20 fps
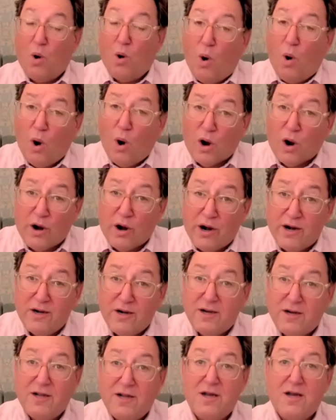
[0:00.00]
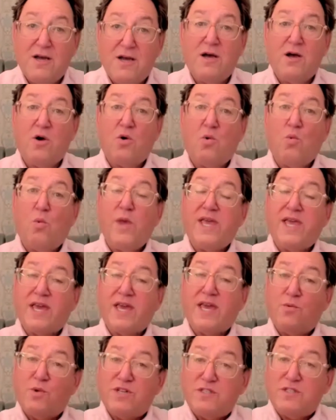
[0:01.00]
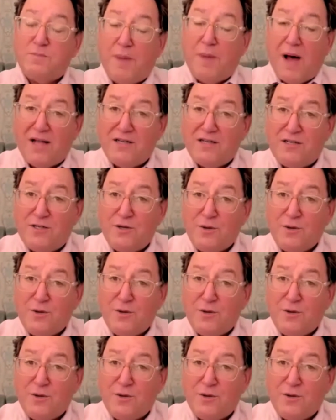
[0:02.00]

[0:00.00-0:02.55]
Or we can respond